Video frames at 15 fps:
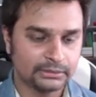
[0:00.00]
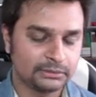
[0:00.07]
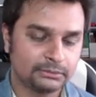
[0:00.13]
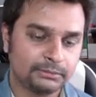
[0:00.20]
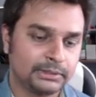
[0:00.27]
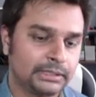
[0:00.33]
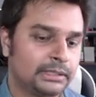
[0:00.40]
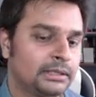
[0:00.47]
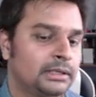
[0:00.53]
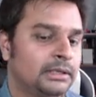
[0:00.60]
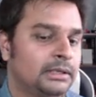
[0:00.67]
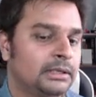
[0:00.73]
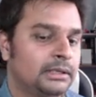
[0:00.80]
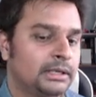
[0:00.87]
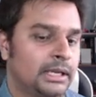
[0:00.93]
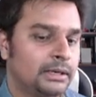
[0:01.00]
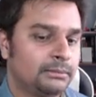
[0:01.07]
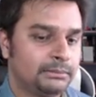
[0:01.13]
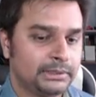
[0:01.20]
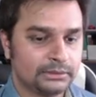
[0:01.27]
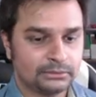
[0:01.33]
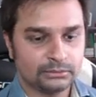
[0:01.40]
other way and
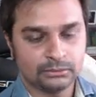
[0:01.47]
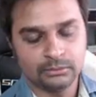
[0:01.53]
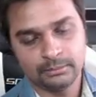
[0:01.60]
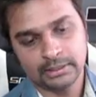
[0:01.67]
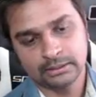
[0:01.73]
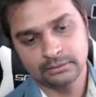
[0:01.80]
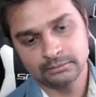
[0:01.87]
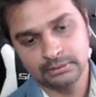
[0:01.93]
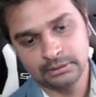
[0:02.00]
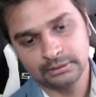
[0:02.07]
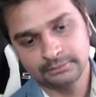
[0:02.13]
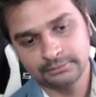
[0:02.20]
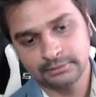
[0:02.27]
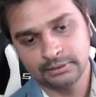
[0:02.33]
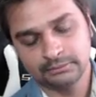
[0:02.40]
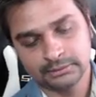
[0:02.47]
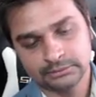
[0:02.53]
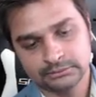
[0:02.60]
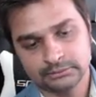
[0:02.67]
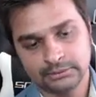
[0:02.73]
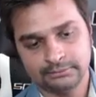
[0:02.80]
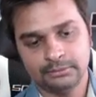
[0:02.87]
means to go back to India forever.
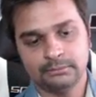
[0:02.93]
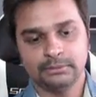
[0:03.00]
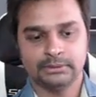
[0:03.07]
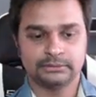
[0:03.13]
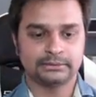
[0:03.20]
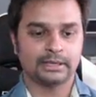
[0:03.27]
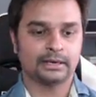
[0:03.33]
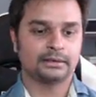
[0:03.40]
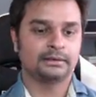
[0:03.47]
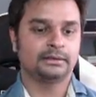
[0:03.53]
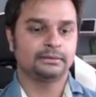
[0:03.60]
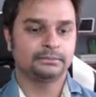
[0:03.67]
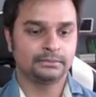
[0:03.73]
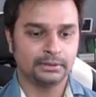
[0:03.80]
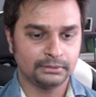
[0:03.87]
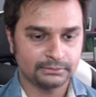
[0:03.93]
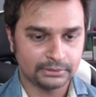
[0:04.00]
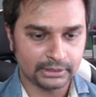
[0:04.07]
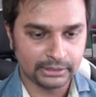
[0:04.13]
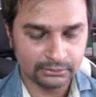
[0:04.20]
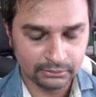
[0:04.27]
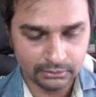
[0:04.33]
So they will be stuck here forever.
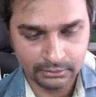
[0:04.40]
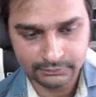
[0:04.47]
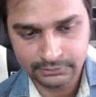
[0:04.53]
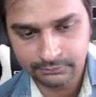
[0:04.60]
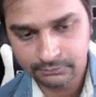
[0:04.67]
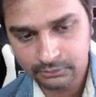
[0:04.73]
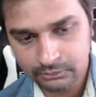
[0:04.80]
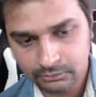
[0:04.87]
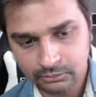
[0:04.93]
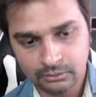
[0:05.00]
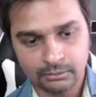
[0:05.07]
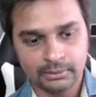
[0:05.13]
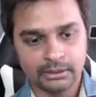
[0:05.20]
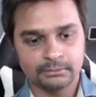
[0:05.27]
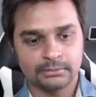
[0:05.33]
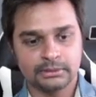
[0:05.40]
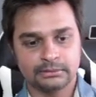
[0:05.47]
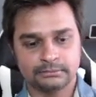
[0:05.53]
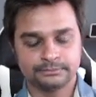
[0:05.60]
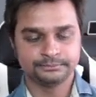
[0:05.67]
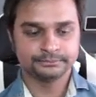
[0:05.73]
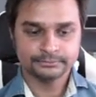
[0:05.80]
I know a lot of them want to go back,
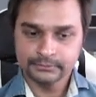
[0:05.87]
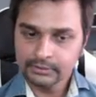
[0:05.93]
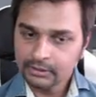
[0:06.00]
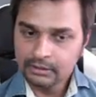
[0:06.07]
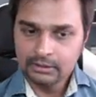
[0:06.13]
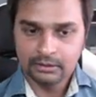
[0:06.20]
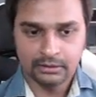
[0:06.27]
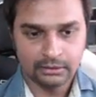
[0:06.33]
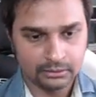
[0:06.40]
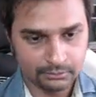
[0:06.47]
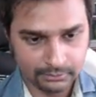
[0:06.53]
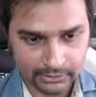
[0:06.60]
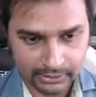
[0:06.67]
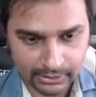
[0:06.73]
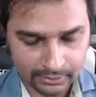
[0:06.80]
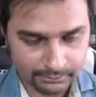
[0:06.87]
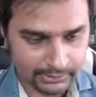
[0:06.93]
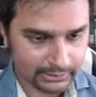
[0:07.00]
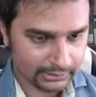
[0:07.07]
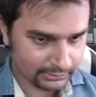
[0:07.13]
but you know, one guy I met,